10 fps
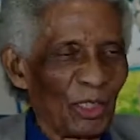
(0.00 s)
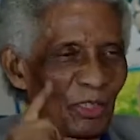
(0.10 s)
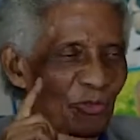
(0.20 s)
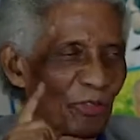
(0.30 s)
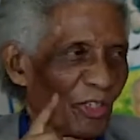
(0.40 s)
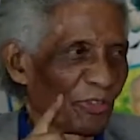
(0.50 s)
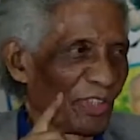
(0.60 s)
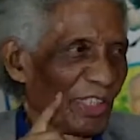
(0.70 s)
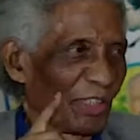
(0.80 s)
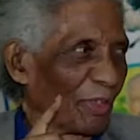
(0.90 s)
The first
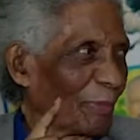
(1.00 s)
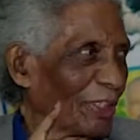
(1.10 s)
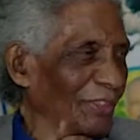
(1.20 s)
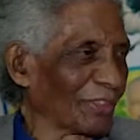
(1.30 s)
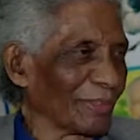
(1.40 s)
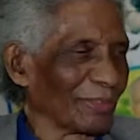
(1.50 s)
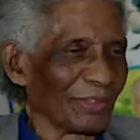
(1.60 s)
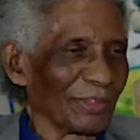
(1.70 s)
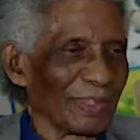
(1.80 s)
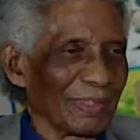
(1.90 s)
day of the month
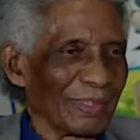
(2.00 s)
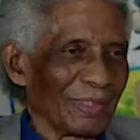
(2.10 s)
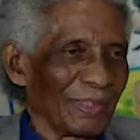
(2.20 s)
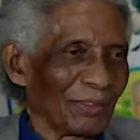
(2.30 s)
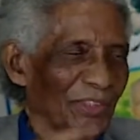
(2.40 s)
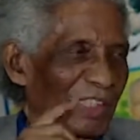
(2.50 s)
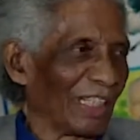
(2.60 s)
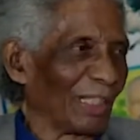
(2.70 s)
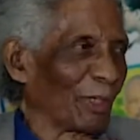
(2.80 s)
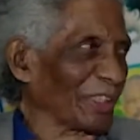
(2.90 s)
to tell
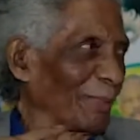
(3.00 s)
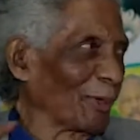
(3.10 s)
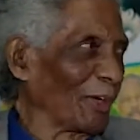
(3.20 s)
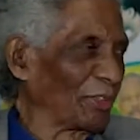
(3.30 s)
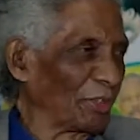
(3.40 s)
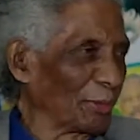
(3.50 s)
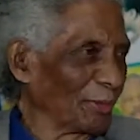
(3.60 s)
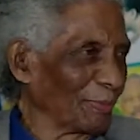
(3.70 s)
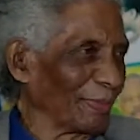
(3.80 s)
them what I'm going to do,